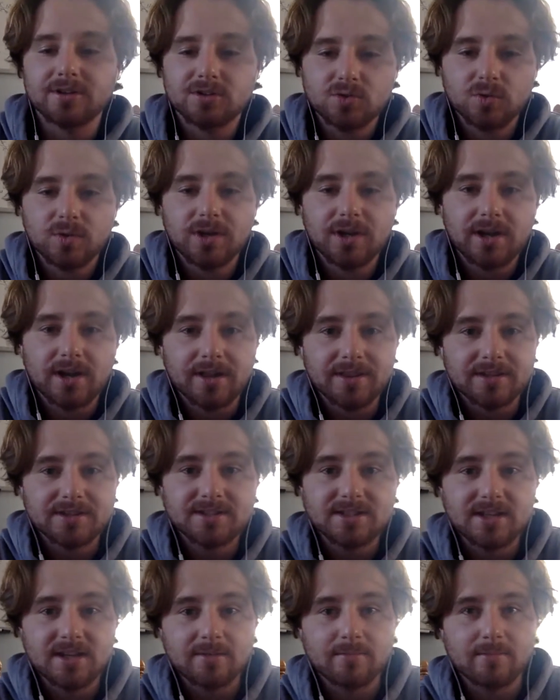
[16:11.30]
Sweeney on the
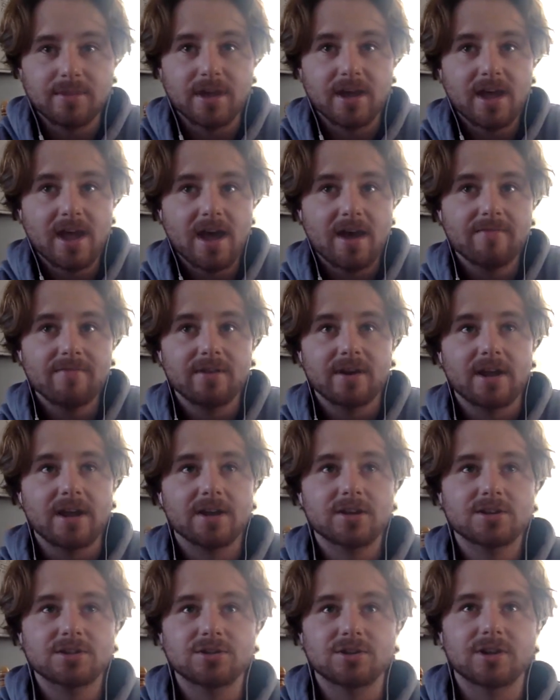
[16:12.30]
team, they have an
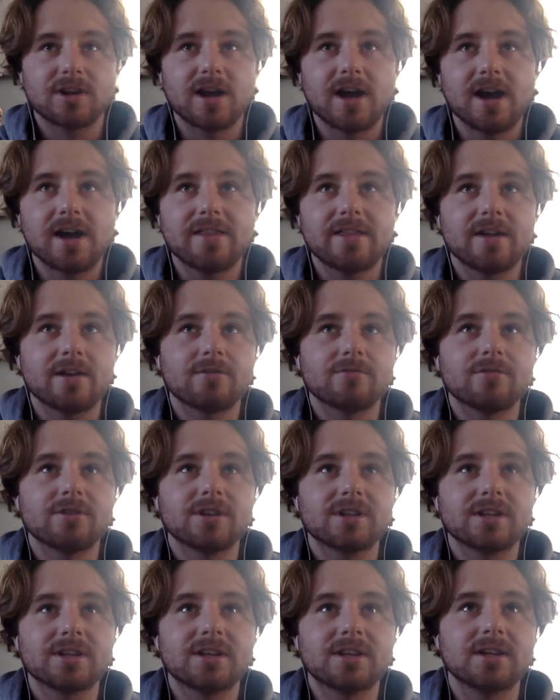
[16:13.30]
extra guy. They don't
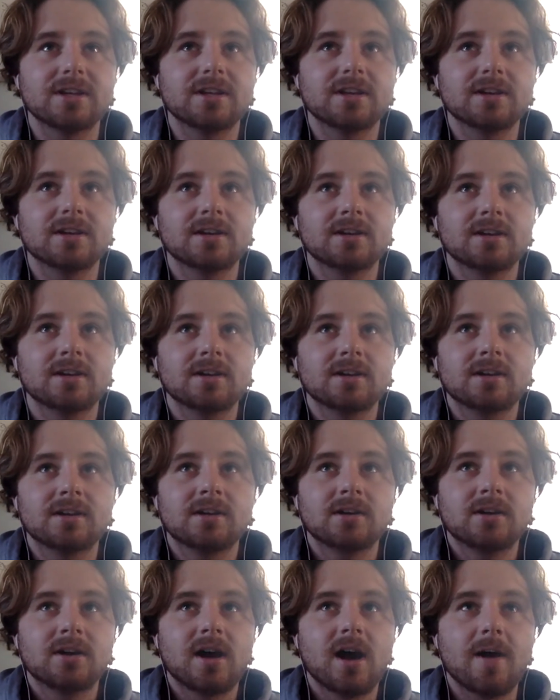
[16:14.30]
really need.
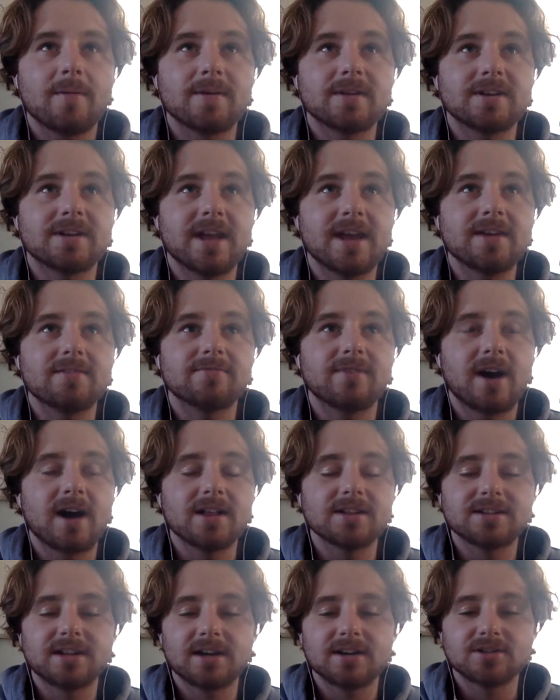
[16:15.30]
I mean, Nate
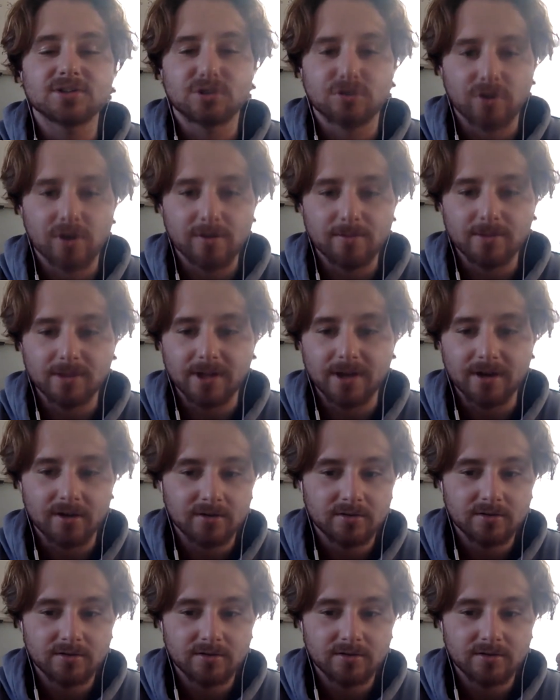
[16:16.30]
Volatile is a great player.